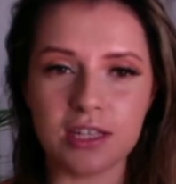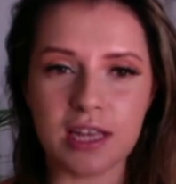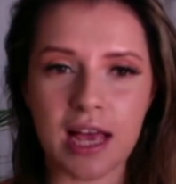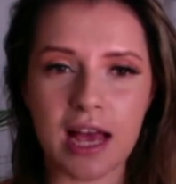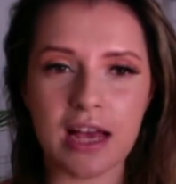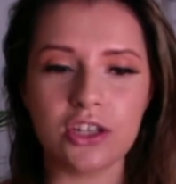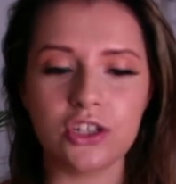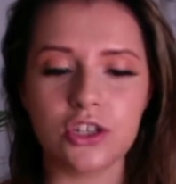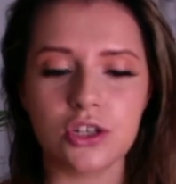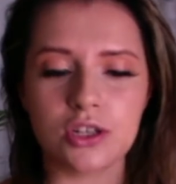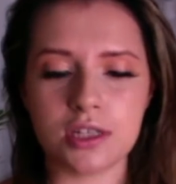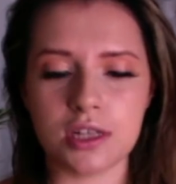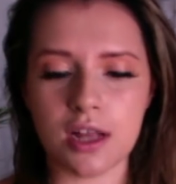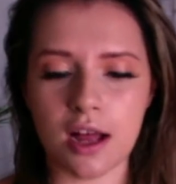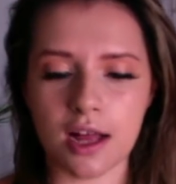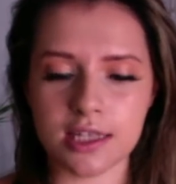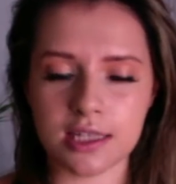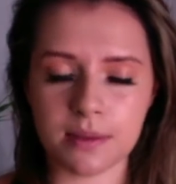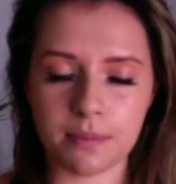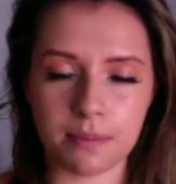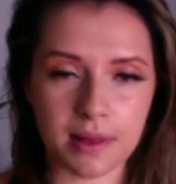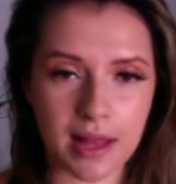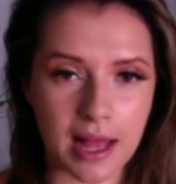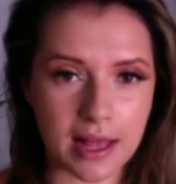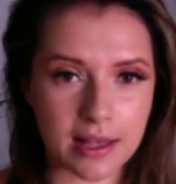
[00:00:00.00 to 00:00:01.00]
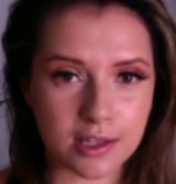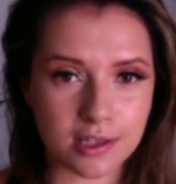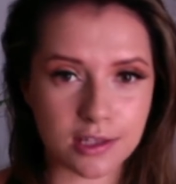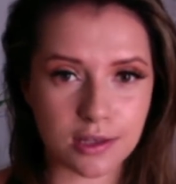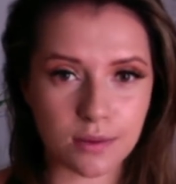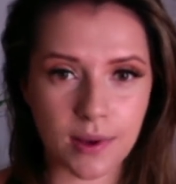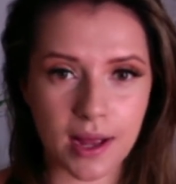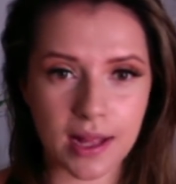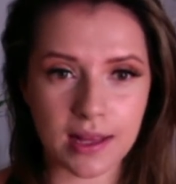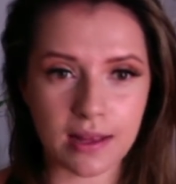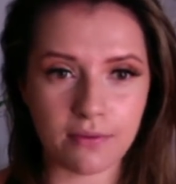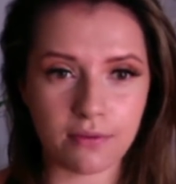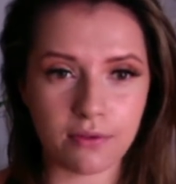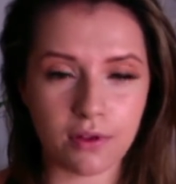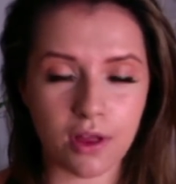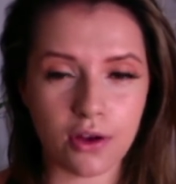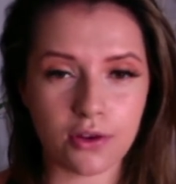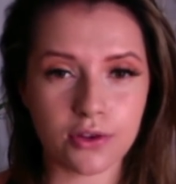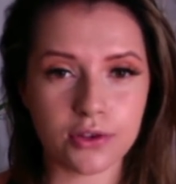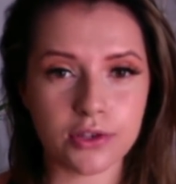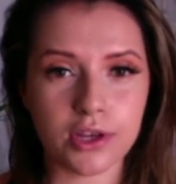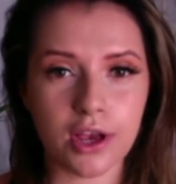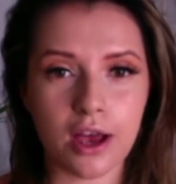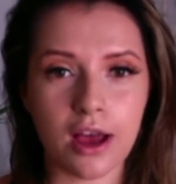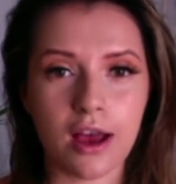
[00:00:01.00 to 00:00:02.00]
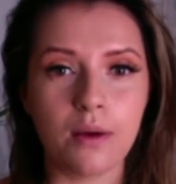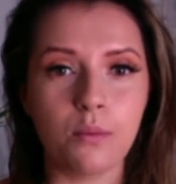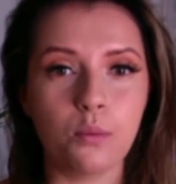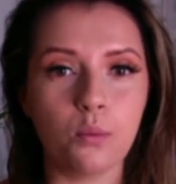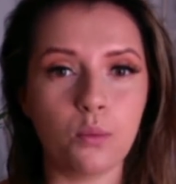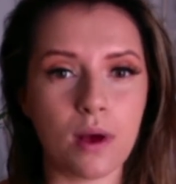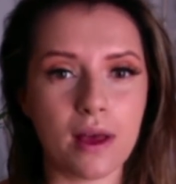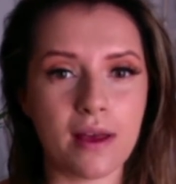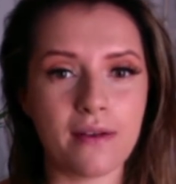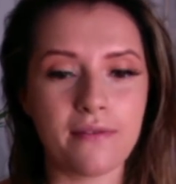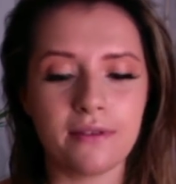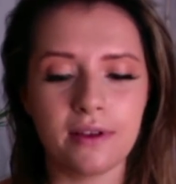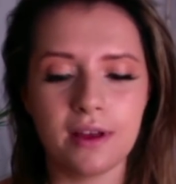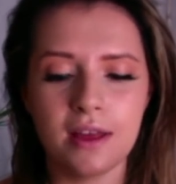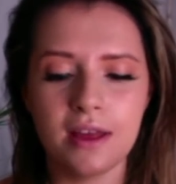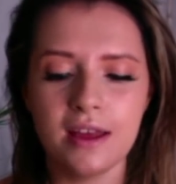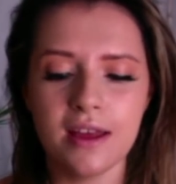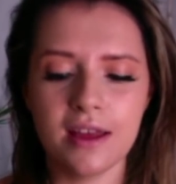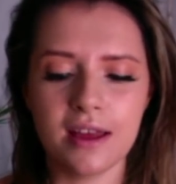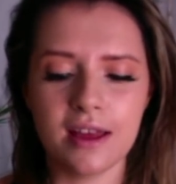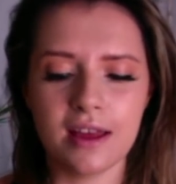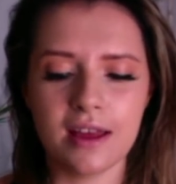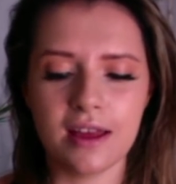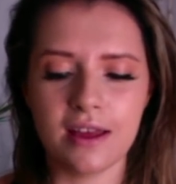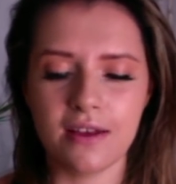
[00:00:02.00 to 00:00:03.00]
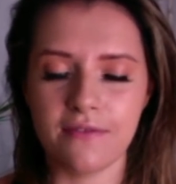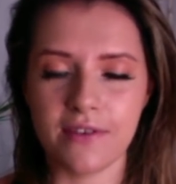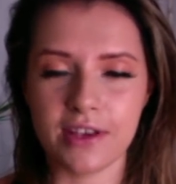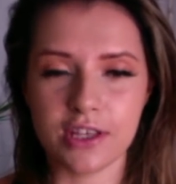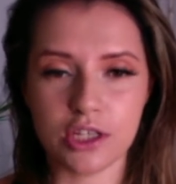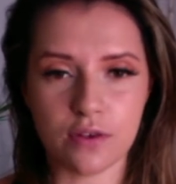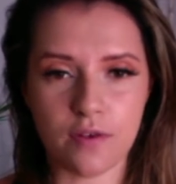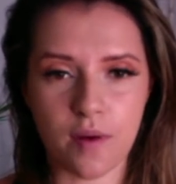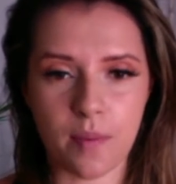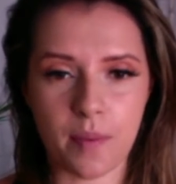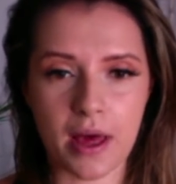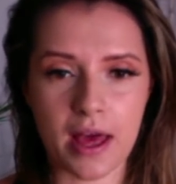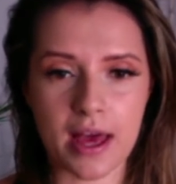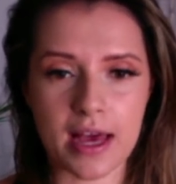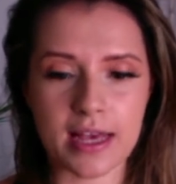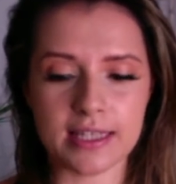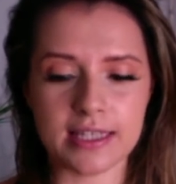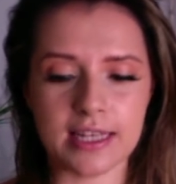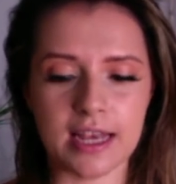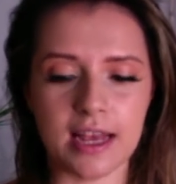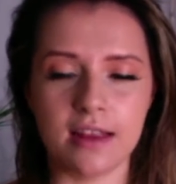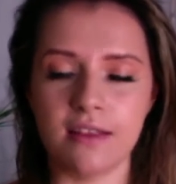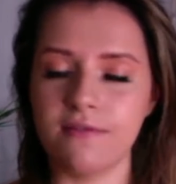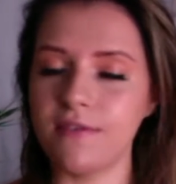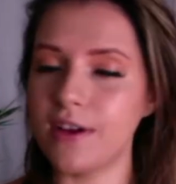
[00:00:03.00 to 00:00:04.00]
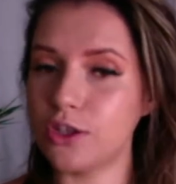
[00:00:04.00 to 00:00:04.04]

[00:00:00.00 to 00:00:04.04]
as you start to plan some kind of long term with this other person.